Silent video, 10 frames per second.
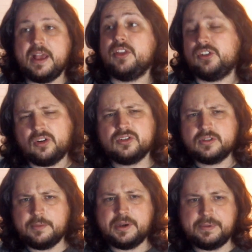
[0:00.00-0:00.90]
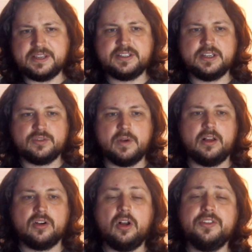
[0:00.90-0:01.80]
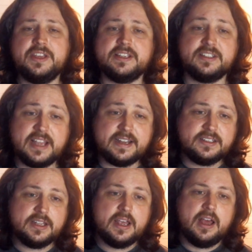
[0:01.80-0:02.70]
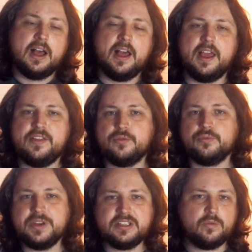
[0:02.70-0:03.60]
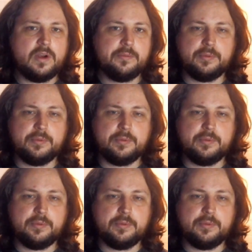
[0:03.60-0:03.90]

that's also coming to PC as well called The Ascent. Uh, and the reason why we're